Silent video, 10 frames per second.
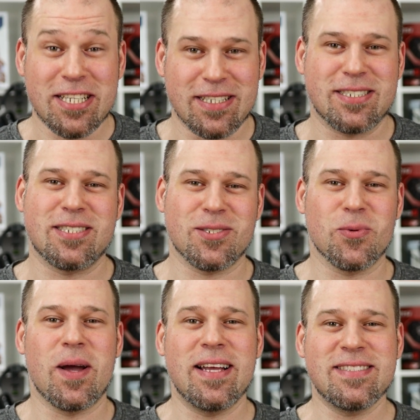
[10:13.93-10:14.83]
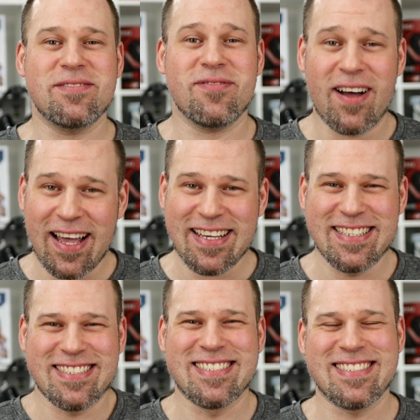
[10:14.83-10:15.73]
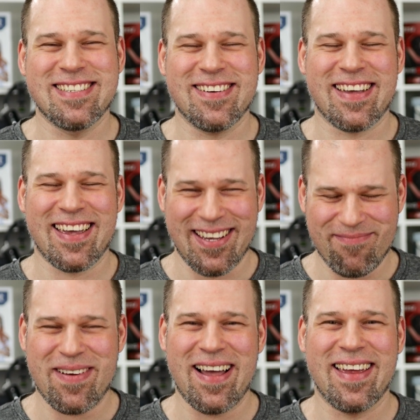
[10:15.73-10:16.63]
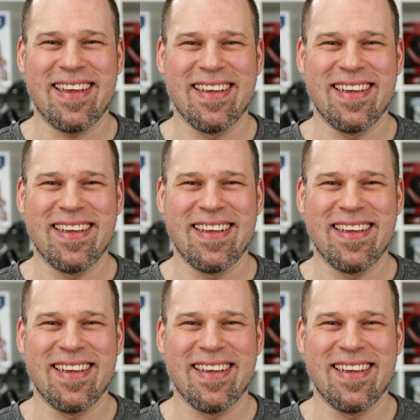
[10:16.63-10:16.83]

this went fine. Okay, bye.